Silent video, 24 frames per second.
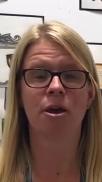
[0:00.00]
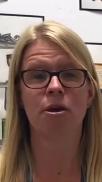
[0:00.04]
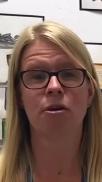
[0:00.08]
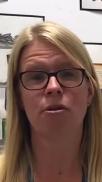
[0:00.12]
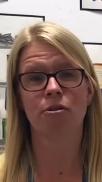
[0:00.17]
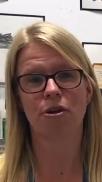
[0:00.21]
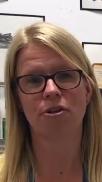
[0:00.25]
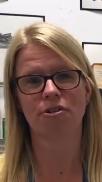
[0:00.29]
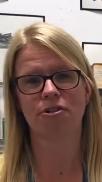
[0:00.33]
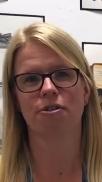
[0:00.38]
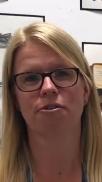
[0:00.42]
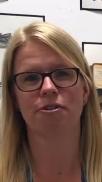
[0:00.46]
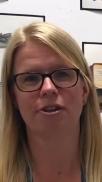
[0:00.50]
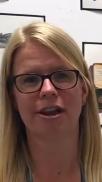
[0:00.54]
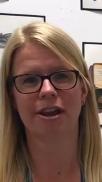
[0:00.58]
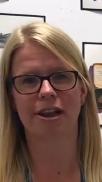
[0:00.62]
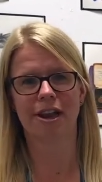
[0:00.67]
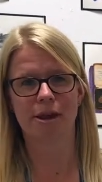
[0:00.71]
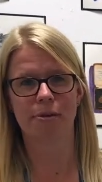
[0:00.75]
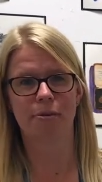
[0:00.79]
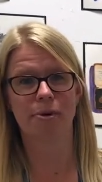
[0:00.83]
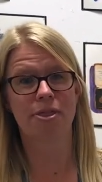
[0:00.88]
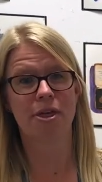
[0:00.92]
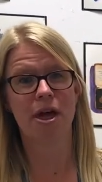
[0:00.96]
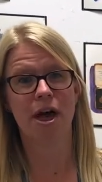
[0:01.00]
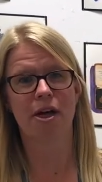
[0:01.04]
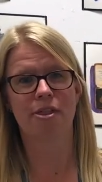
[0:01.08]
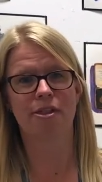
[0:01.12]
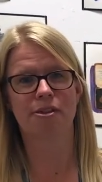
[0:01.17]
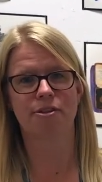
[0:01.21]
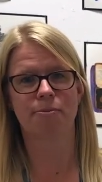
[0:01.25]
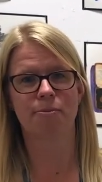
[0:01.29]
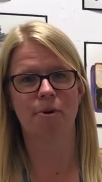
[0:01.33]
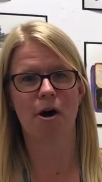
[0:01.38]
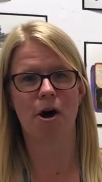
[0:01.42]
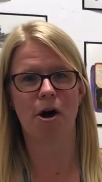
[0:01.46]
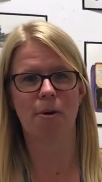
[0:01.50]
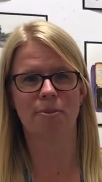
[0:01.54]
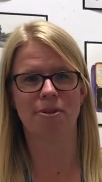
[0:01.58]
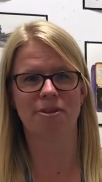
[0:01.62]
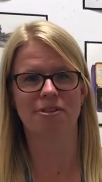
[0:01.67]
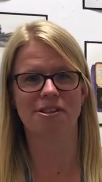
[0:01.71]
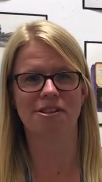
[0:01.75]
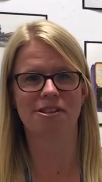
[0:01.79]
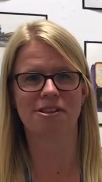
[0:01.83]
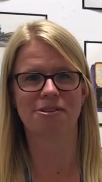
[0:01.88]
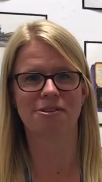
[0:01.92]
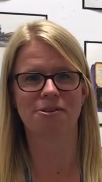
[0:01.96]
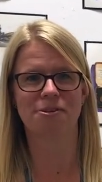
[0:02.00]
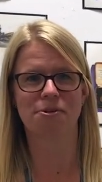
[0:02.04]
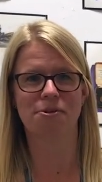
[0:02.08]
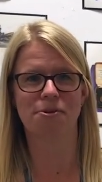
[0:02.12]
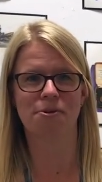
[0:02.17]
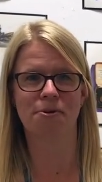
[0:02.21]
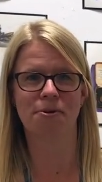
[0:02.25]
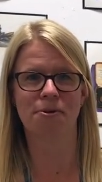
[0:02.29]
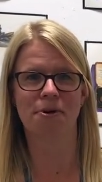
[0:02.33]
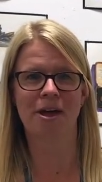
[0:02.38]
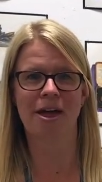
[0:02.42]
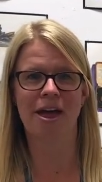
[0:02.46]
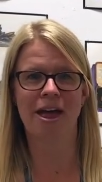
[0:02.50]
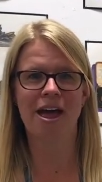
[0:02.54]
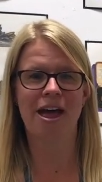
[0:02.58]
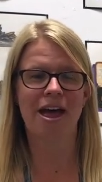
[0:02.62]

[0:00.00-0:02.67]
cross-curricularly with other departments in the school.